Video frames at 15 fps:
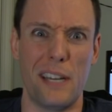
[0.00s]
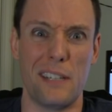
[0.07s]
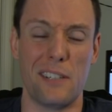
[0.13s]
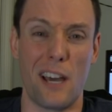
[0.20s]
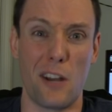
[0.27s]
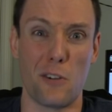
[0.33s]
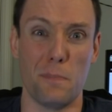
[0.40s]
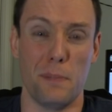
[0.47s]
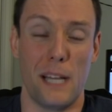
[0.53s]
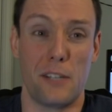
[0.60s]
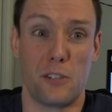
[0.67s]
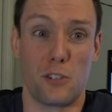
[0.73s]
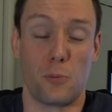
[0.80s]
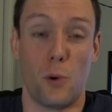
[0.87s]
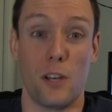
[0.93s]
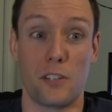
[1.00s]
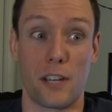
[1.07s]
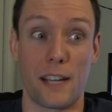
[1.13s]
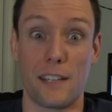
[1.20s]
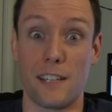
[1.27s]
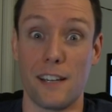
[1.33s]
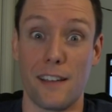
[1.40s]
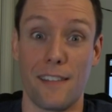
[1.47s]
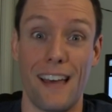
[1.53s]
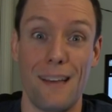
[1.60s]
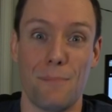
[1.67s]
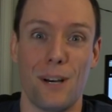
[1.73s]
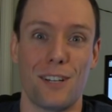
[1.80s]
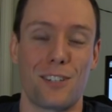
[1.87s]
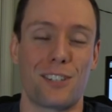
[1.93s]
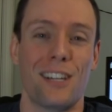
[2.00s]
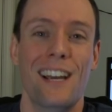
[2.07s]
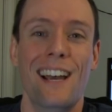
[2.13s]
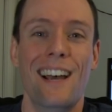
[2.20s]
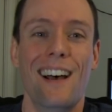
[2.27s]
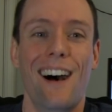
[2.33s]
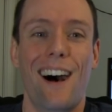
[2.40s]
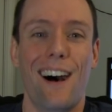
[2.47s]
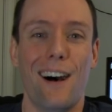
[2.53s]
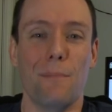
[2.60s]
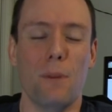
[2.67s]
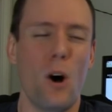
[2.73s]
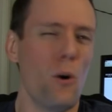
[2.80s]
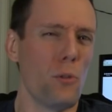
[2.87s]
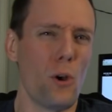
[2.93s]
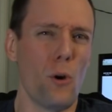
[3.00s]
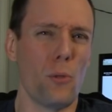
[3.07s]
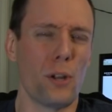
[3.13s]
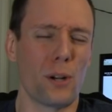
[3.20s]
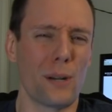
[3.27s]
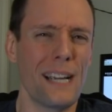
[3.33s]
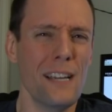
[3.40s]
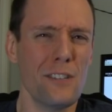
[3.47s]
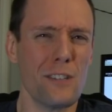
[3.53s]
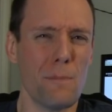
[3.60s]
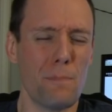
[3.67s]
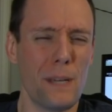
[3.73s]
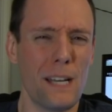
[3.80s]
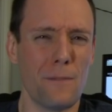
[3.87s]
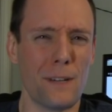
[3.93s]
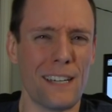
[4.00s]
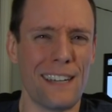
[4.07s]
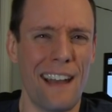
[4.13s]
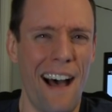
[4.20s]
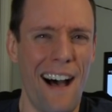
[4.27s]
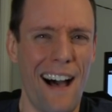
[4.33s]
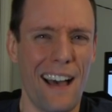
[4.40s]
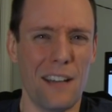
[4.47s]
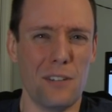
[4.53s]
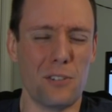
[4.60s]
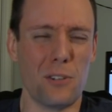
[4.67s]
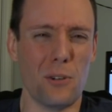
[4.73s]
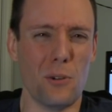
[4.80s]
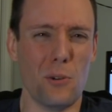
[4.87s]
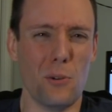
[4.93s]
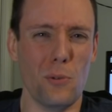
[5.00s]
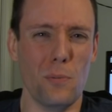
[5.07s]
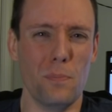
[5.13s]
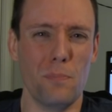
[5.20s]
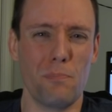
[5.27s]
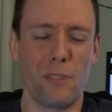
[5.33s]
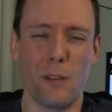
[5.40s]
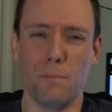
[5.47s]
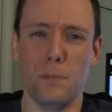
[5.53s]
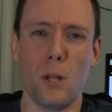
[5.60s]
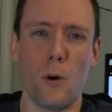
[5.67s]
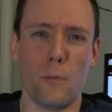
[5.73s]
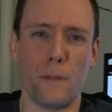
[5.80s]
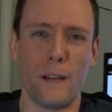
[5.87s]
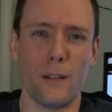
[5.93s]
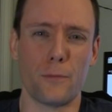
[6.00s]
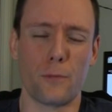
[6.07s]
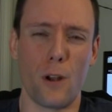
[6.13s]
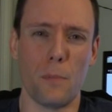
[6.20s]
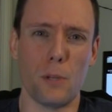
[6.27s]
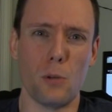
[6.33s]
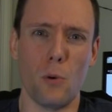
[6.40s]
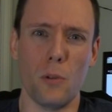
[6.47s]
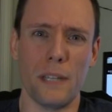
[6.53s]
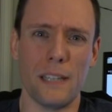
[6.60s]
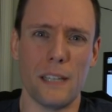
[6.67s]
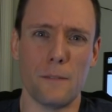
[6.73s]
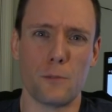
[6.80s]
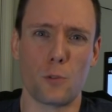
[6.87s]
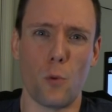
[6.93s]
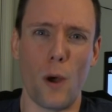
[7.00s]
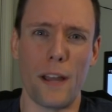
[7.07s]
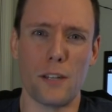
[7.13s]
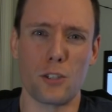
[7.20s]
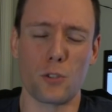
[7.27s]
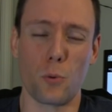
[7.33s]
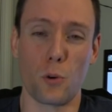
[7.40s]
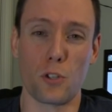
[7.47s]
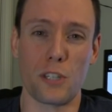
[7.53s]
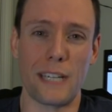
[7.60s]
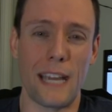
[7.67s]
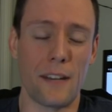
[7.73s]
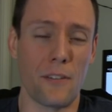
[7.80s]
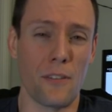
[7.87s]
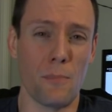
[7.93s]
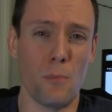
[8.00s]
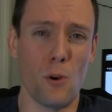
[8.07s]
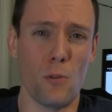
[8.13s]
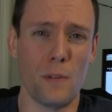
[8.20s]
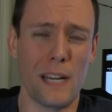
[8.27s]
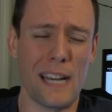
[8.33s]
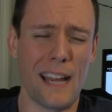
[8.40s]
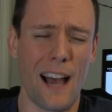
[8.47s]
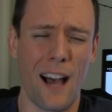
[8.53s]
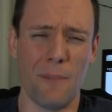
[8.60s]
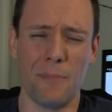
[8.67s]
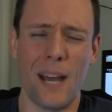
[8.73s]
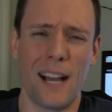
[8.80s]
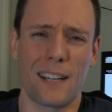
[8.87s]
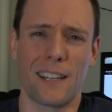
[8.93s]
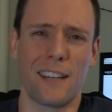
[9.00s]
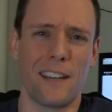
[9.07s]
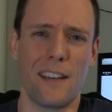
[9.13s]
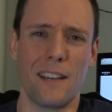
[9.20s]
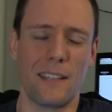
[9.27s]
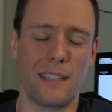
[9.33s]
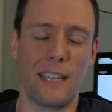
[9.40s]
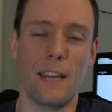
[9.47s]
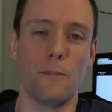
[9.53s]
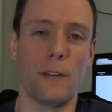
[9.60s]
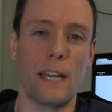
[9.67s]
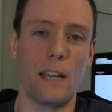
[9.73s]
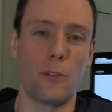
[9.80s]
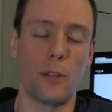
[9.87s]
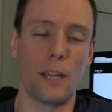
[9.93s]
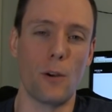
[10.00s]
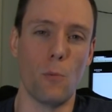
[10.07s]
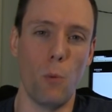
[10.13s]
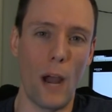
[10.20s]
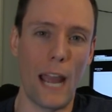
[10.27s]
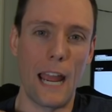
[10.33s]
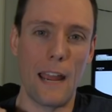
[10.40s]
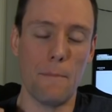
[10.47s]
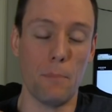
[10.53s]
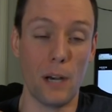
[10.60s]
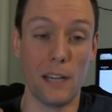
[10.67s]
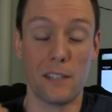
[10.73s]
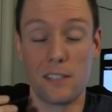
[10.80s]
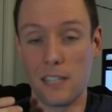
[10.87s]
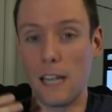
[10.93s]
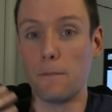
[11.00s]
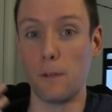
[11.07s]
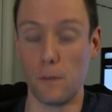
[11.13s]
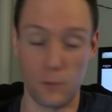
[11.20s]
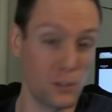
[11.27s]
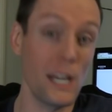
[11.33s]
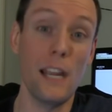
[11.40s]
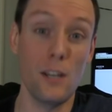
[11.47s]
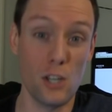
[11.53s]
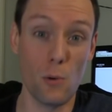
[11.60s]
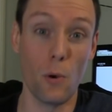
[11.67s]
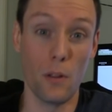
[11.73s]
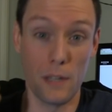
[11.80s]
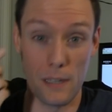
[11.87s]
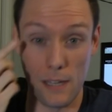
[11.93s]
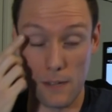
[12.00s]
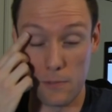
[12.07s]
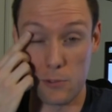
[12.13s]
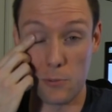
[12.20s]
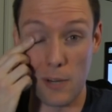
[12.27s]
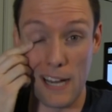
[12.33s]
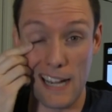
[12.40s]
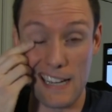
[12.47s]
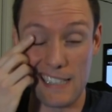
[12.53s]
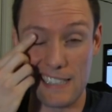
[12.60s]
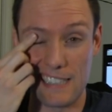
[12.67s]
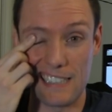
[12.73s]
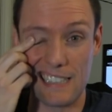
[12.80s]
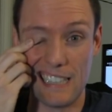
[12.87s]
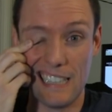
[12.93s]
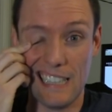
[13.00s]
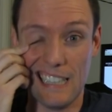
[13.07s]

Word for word: than Donald Pleasence was, I can tell you that much. Um, although there is a bit of a nod to the Blofeld from You Only Live Twice towards the end of the movie. I'm not gonna give anything away, but if you've seen You Only Live Twice,